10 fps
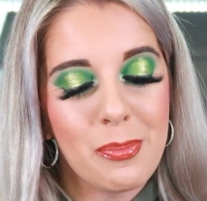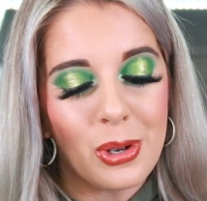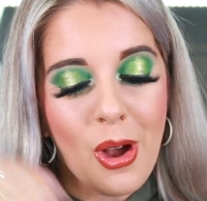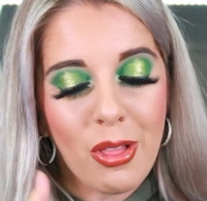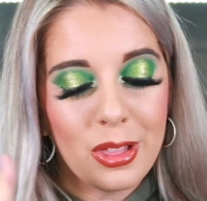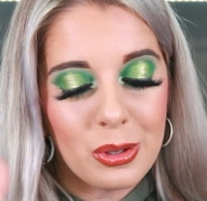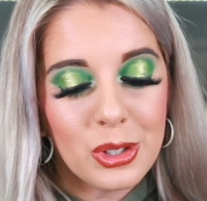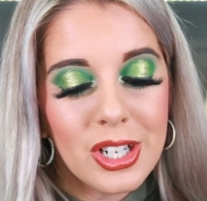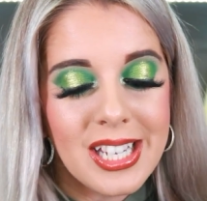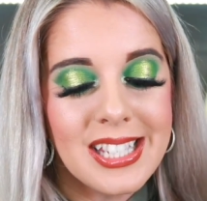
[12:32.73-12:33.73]
I put all the little
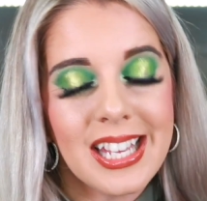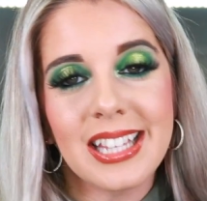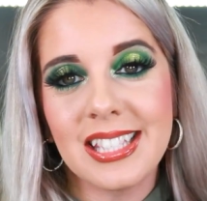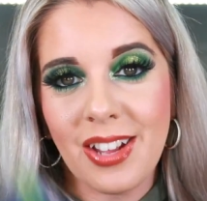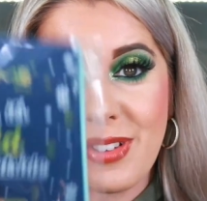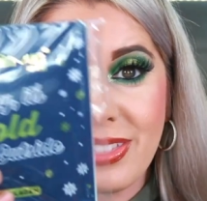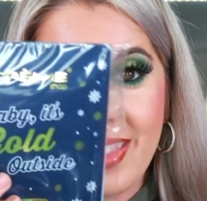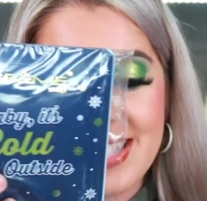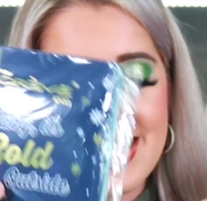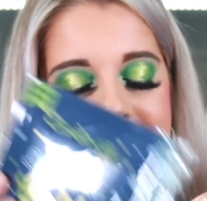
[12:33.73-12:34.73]
goodies, like stuff like
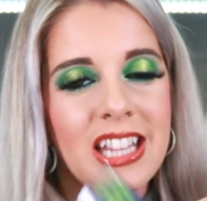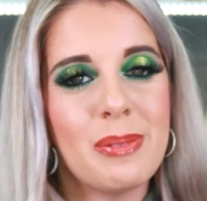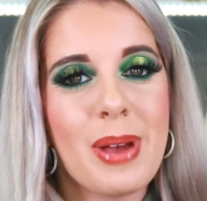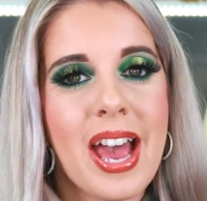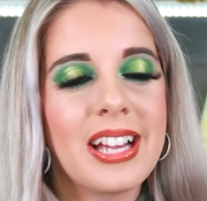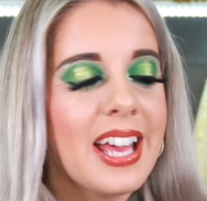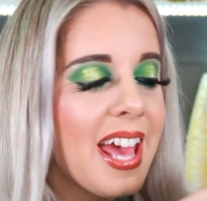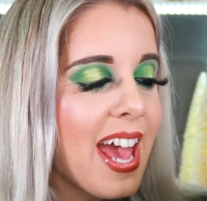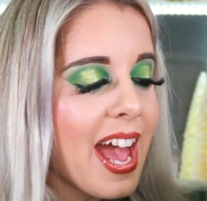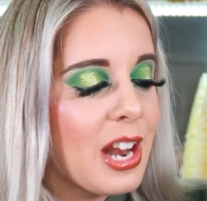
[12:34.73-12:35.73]
this, inside the bag,
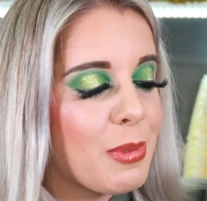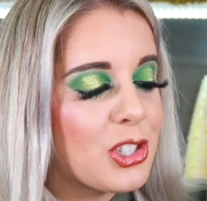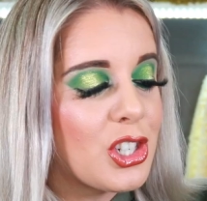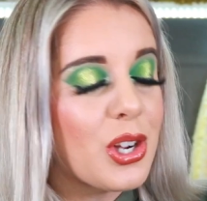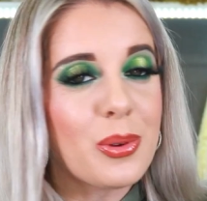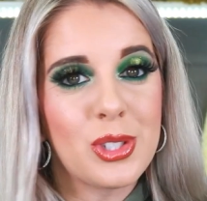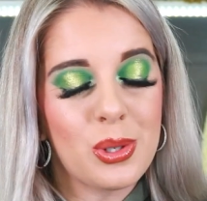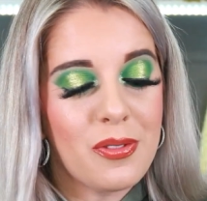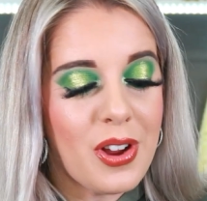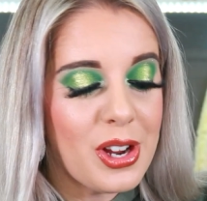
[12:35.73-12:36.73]
and I make sure it goes
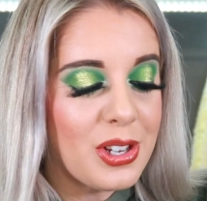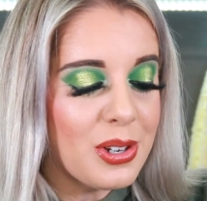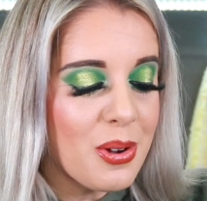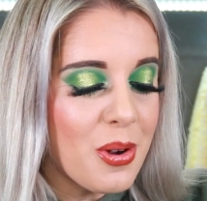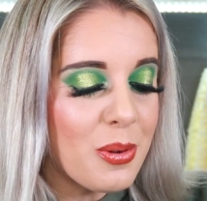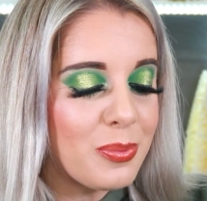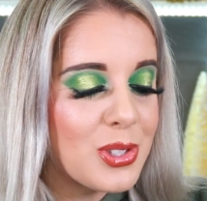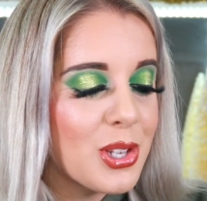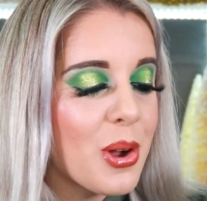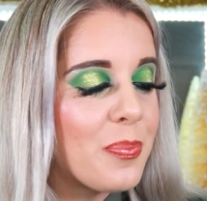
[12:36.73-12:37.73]
to a very good home.
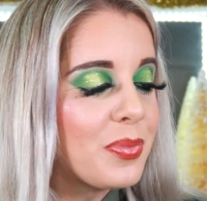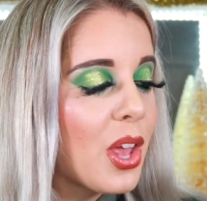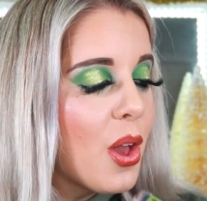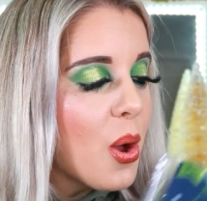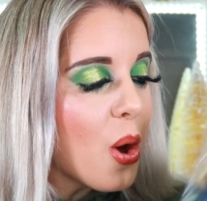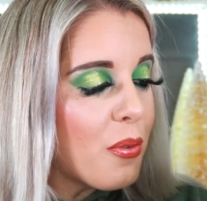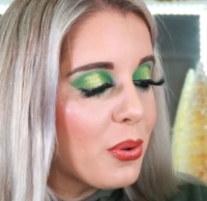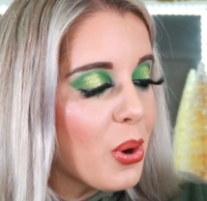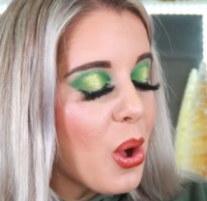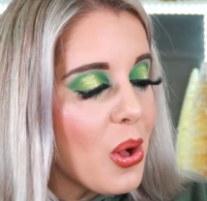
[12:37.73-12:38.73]
So,
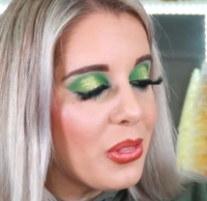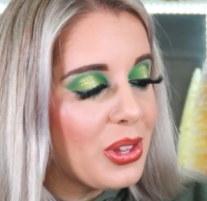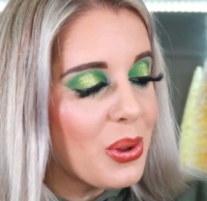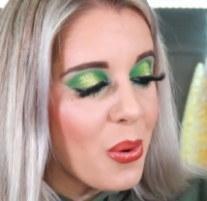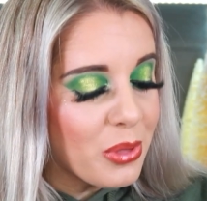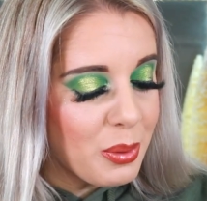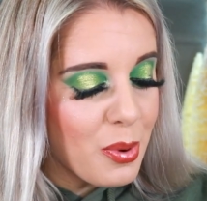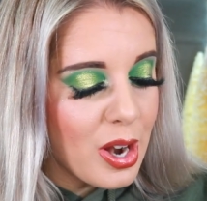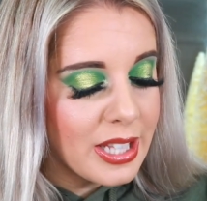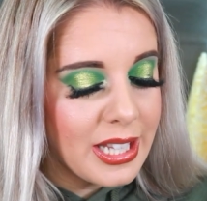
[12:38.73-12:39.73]
overall, the only
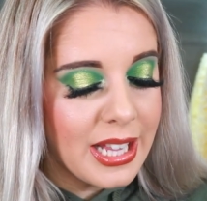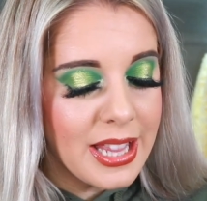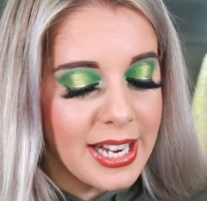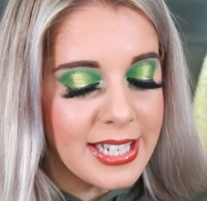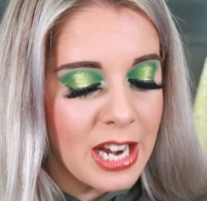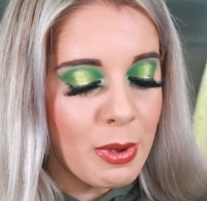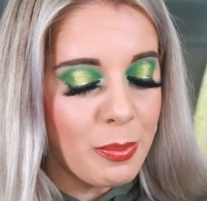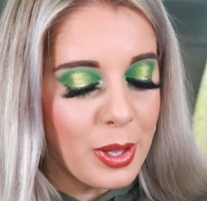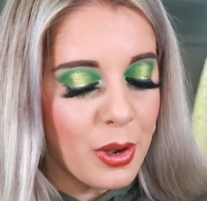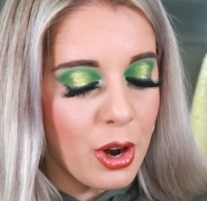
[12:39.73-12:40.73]
product that I liked out of my
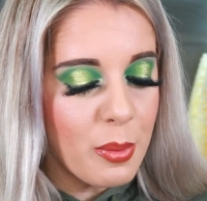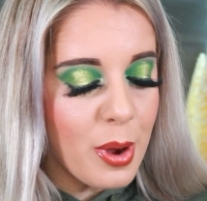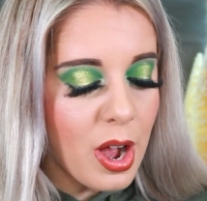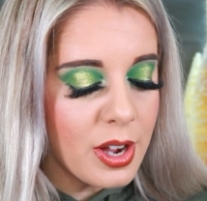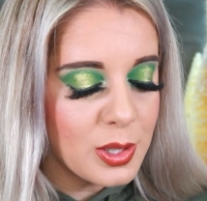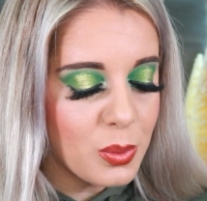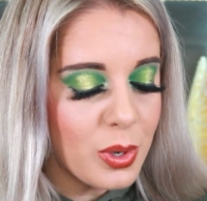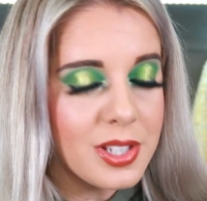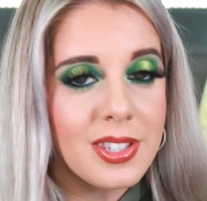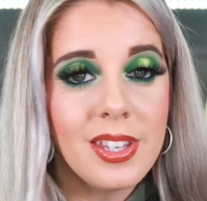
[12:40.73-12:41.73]
PR box
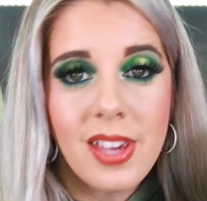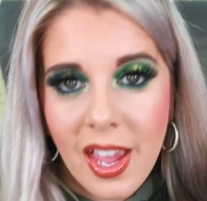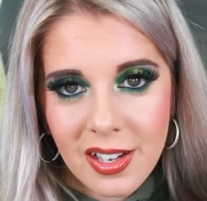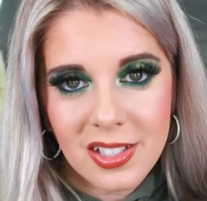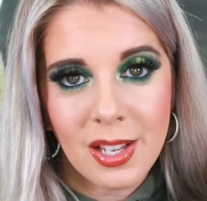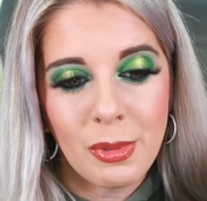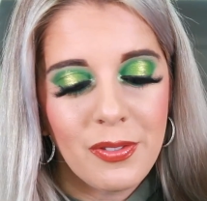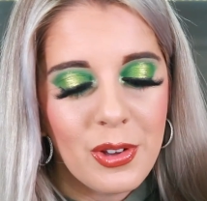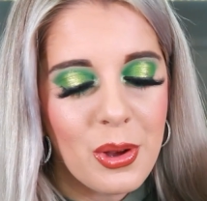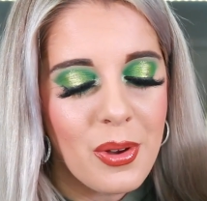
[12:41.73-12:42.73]
was the Kate
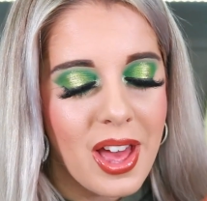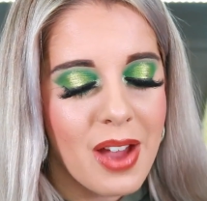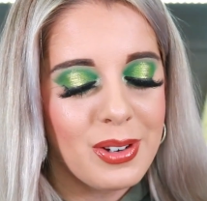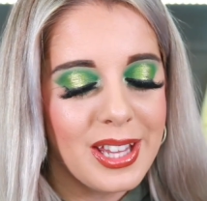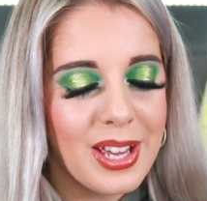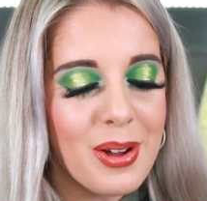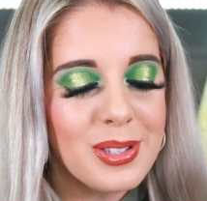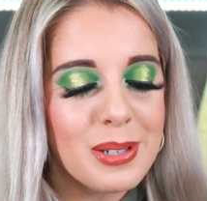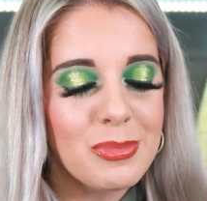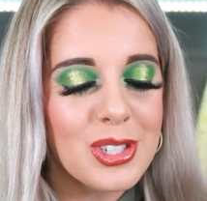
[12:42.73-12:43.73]
Somerville. Everything
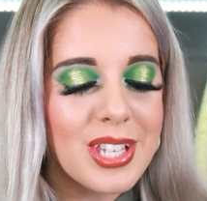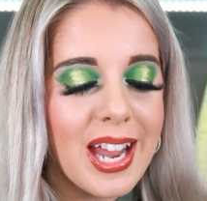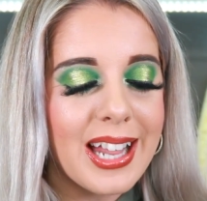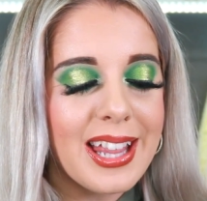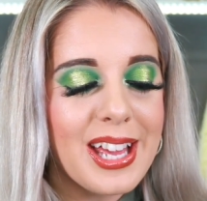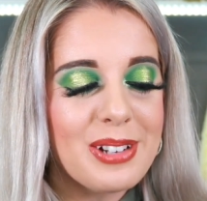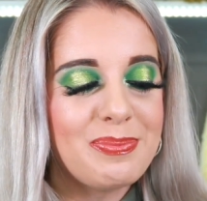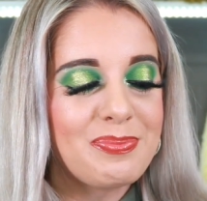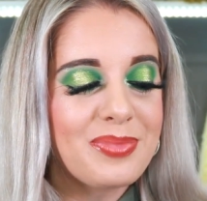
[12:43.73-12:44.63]
else, I'm just kind of like...